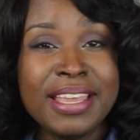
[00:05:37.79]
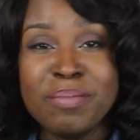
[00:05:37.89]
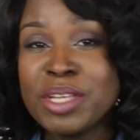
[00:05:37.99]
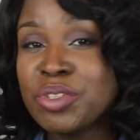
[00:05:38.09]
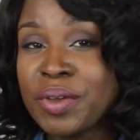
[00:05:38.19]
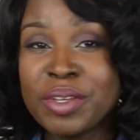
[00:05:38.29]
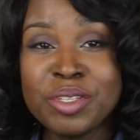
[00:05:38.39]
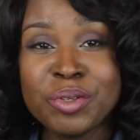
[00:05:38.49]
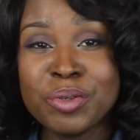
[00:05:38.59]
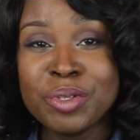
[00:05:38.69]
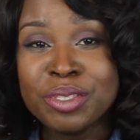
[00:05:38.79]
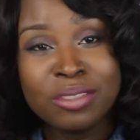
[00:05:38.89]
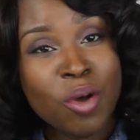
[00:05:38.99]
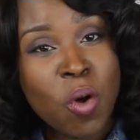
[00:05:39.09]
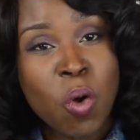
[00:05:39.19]
it makes
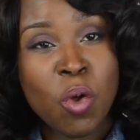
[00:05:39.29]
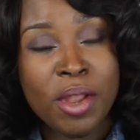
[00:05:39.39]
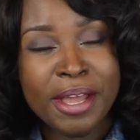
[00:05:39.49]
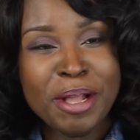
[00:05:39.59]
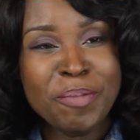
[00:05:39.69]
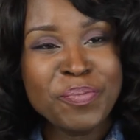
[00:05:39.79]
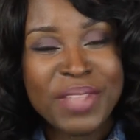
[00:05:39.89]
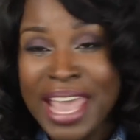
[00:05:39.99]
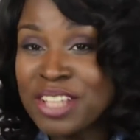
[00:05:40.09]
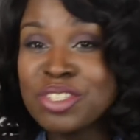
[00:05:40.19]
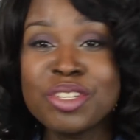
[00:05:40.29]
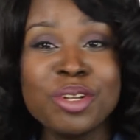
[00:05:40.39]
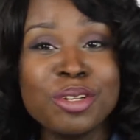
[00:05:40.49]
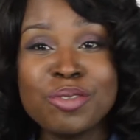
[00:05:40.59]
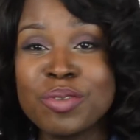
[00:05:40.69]
the whole
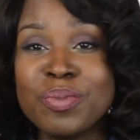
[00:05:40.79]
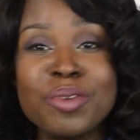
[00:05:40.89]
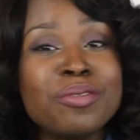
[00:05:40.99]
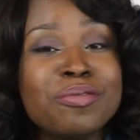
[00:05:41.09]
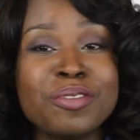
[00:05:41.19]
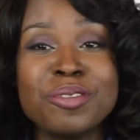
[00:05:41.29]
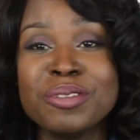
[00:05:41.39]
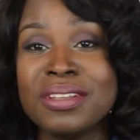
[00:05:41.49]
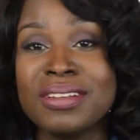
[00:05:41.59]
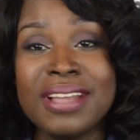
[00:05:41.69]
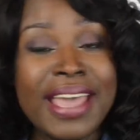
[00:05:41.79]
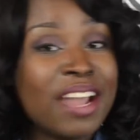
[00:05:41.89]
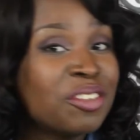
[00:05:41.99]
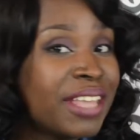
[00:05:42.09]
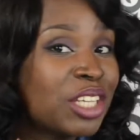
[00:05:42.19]
install look beautiful. The
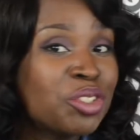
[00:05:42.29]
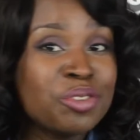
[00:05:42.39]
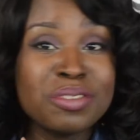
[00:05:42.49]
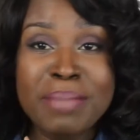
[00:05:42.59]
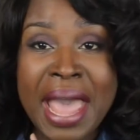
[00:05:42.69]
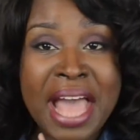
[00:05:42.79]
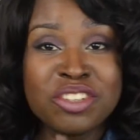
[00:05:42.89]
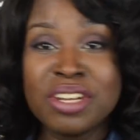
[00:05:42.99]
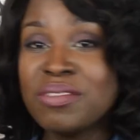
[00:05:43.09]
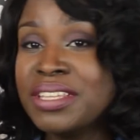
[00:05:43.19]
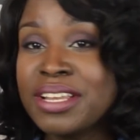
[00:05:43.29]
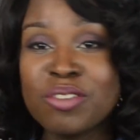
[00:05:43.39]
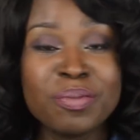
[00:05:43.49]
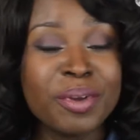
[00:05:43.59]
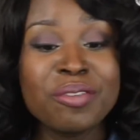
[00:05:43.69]
hair textures match, everything
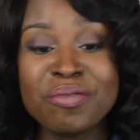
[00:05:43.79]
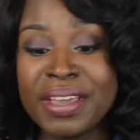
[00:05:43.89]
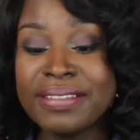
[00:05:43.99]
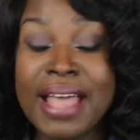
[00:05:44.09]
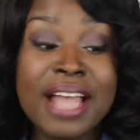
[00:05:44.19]
look perfect.